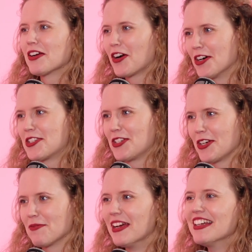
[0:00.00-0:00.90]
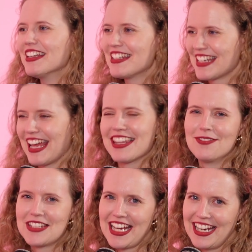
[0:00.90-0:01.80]
costume to get
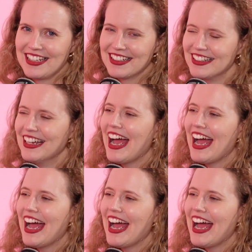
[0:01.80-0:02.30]
them to eat.